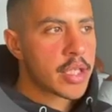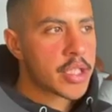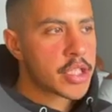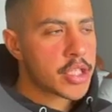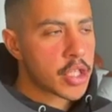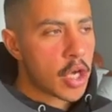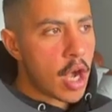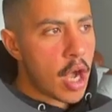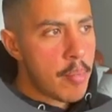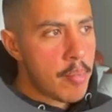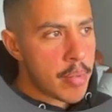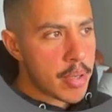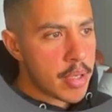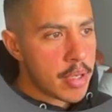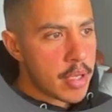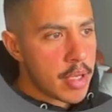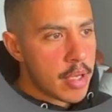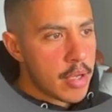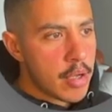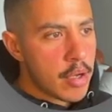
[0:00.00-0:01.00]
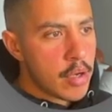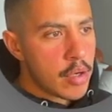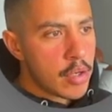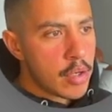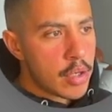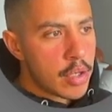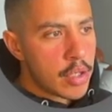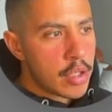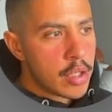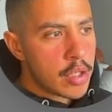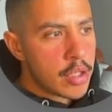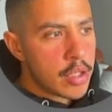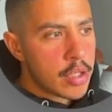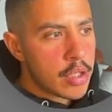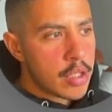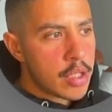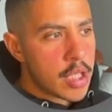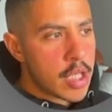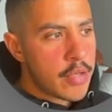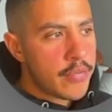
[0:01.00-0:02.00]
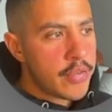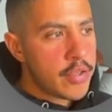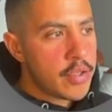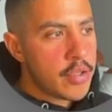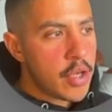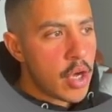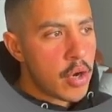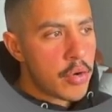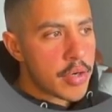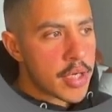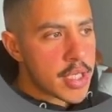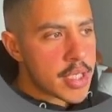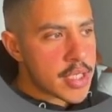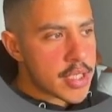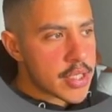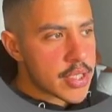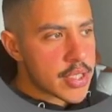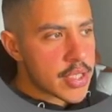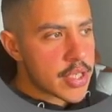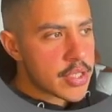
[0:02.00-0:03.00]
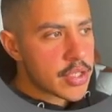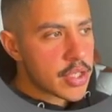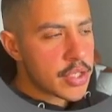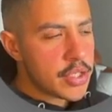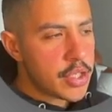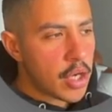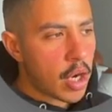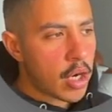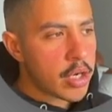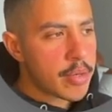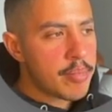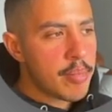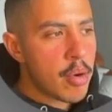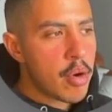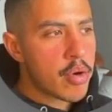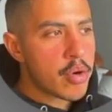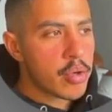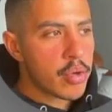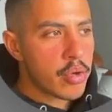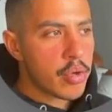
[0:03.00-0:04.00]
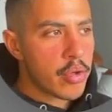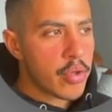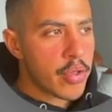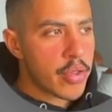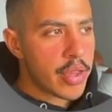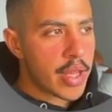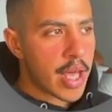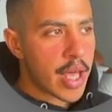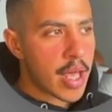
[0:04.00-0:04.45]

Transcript: shop, if you notice, there's a dark modal that